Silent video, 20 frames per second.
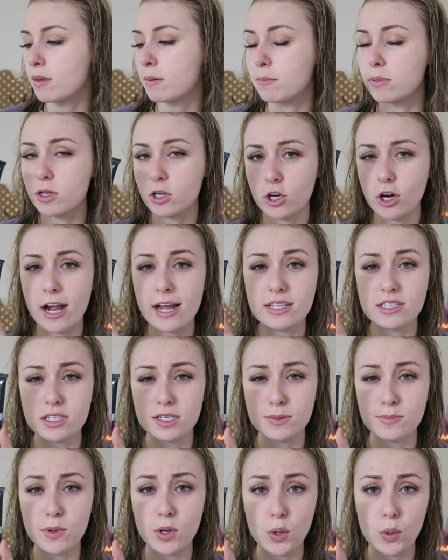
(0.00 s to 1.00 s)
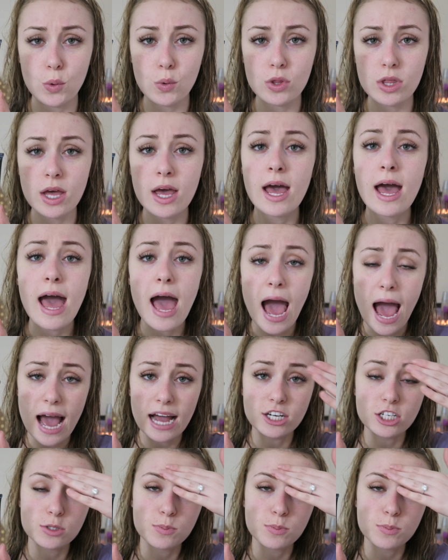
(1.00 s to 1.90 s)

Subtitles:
the Blur and Smooth. I